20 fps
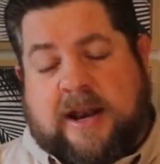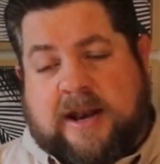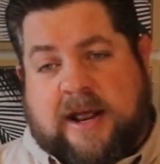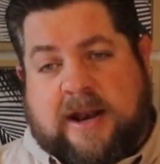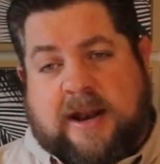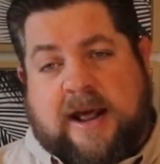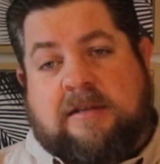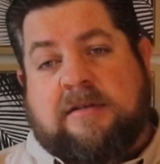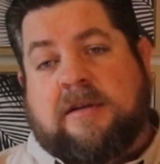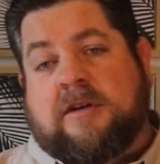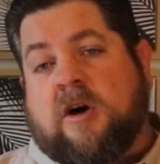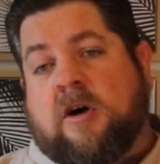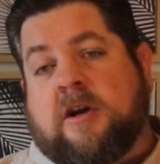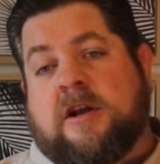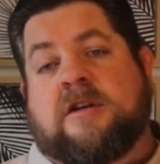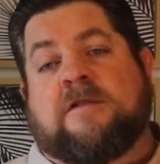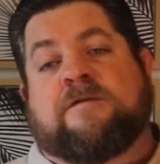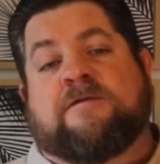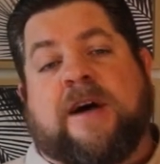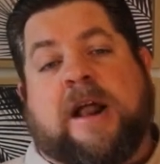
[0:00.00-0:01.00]
then as it
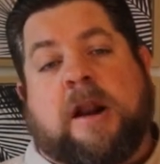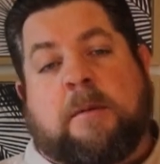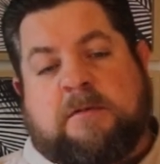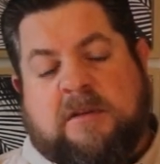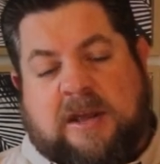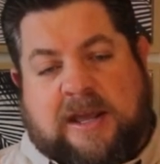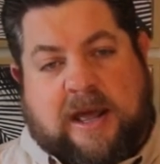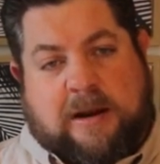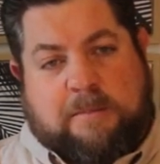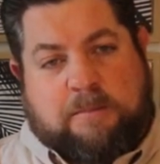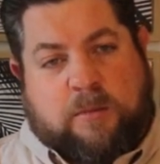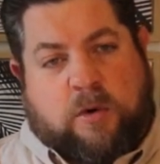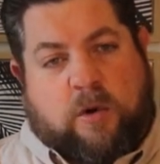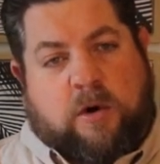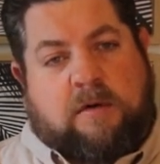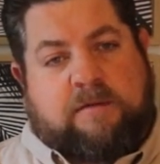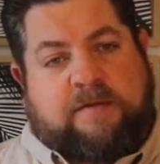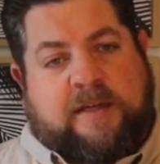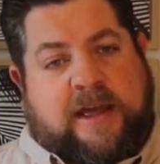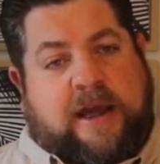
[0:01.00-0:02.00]
kind of develops, you get
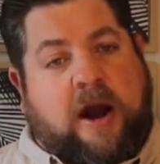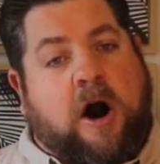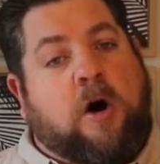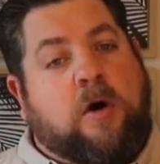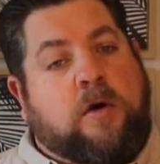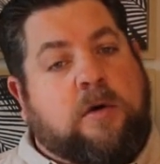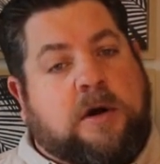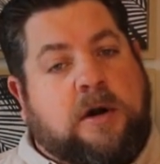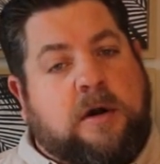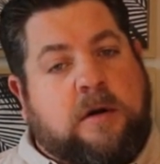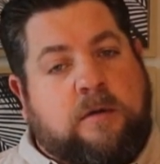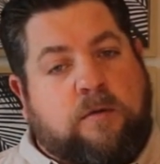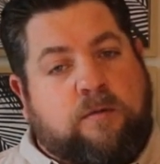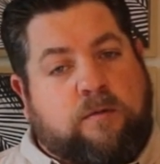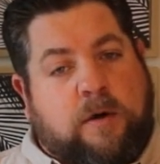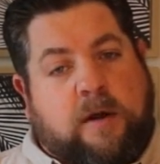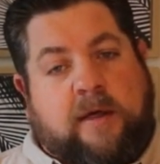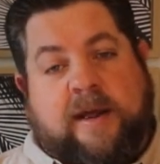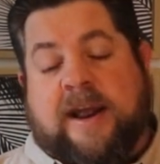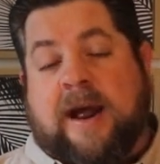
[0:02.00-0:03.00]
more of the oak
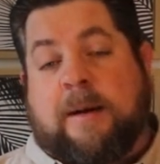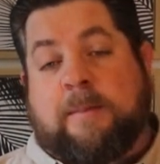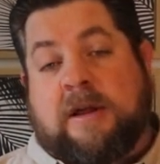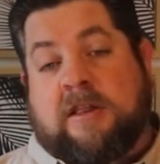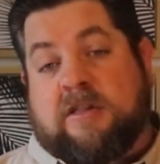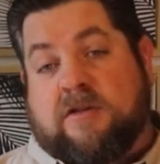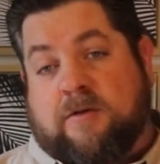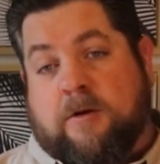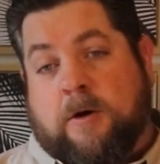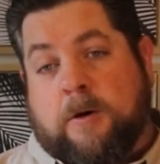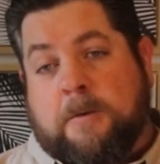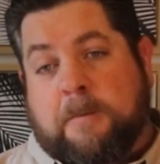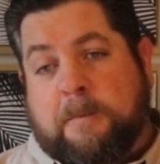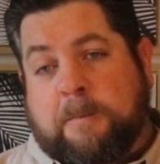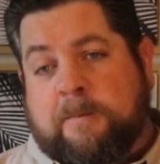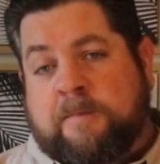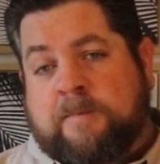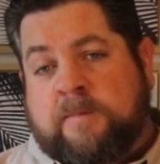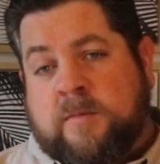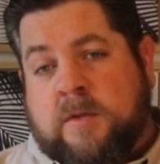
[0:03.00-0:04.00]
really coming through
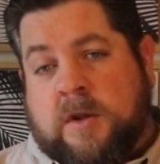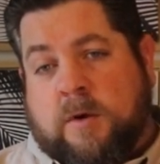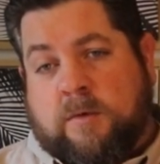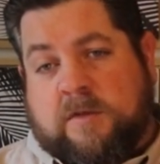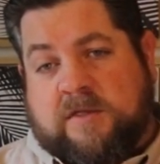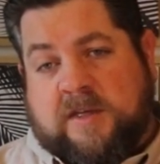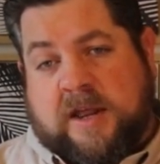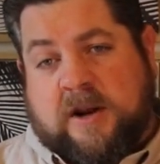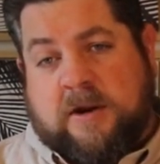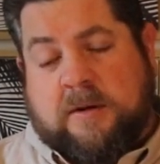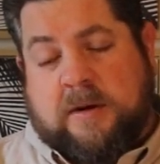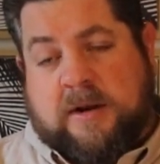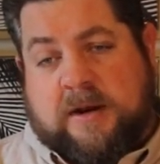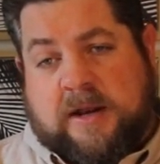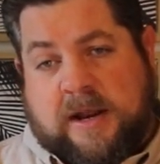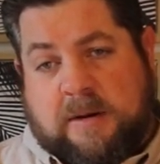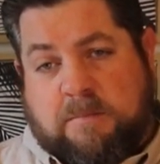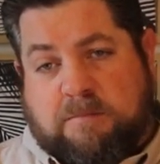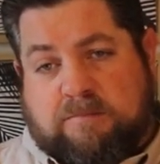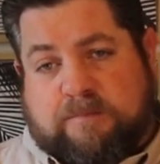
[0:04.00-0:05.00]
within it, and
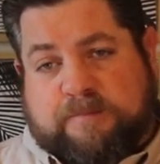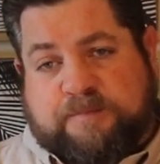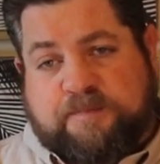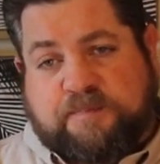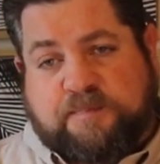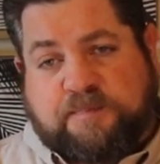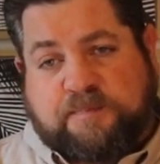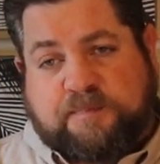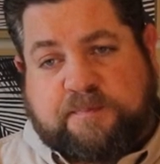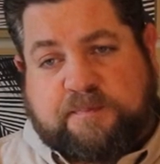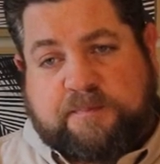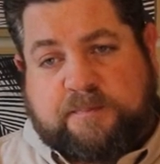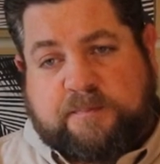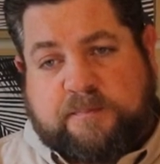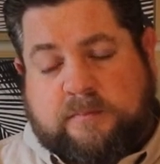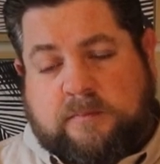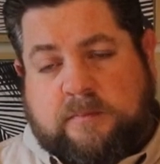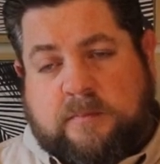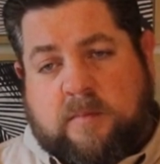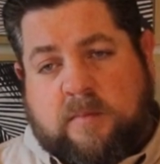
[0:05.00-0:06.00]
then
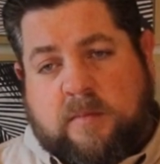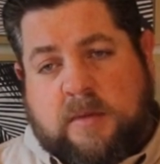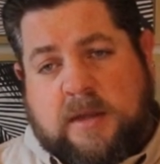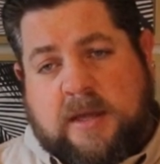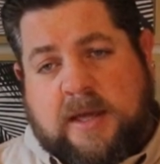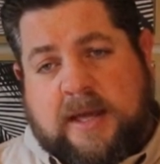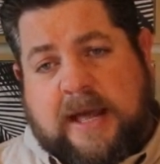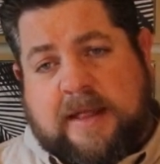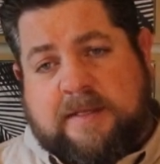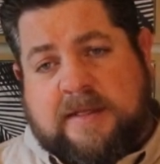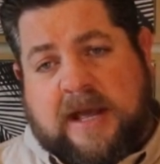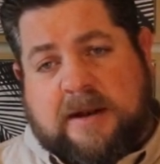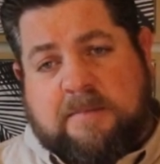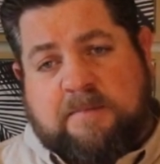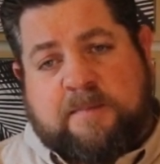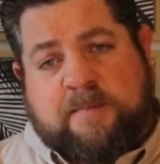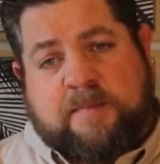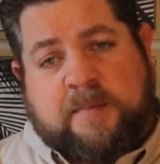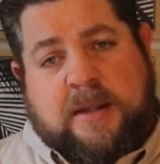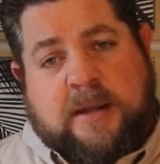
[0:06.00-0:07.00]
you get
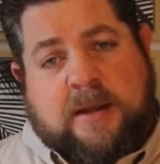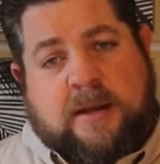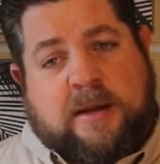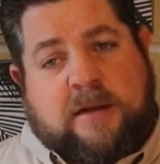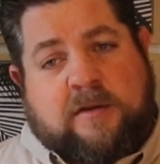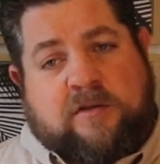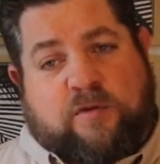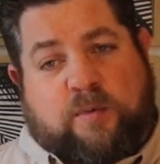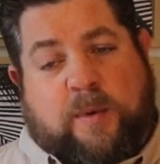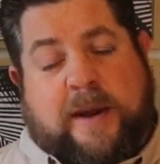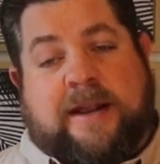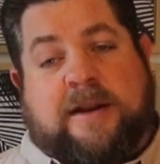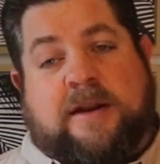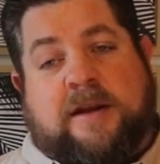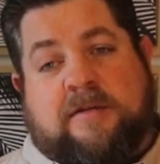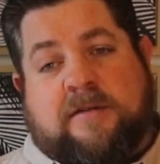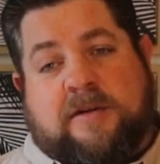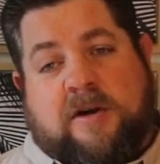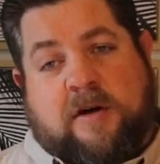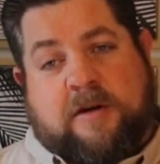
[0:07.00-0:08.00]
that
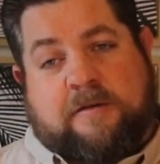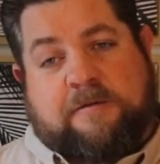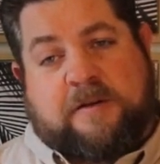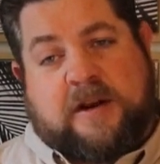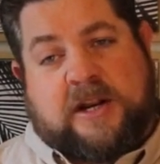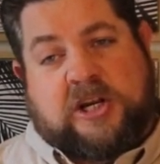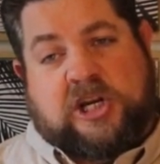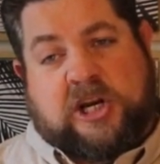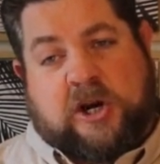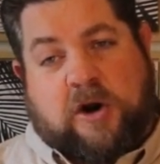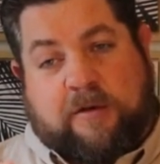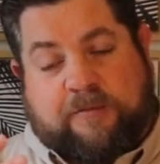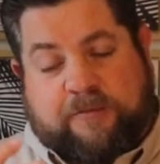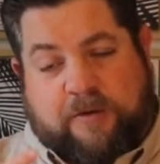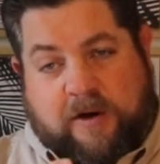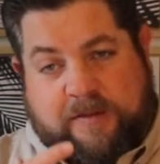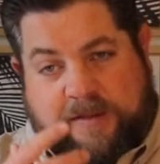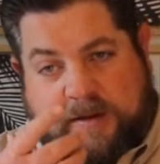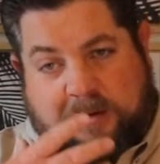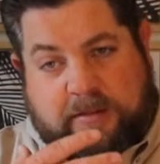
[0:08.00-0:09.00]
sweetness kind of finishing off
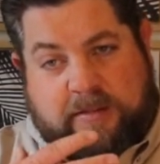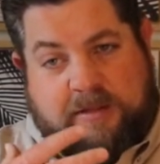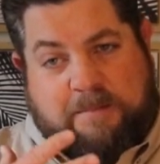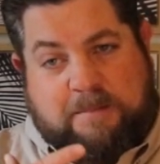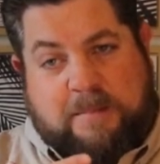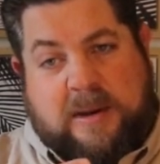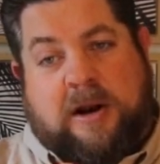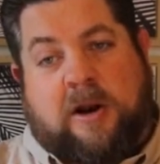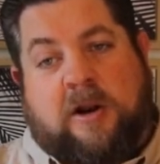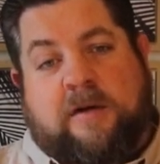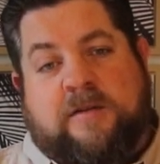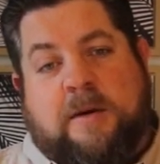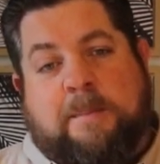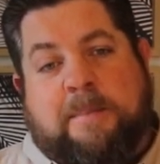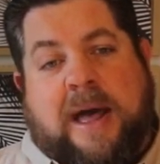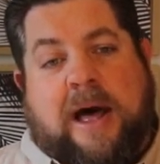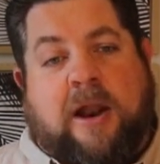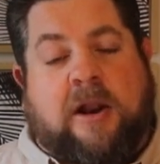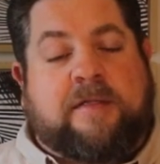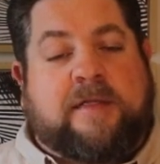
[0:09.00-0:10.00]
right in the middle of your
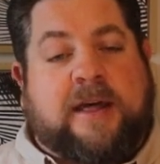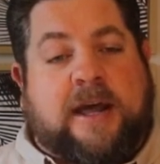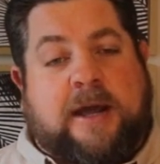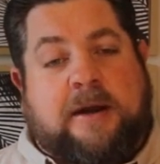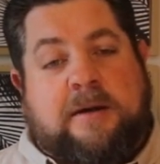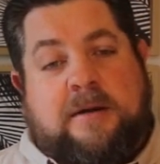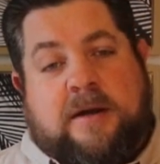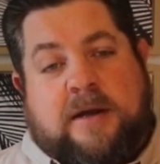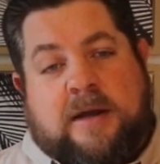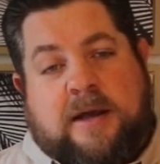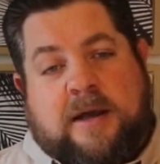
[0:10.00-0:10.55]
palate there.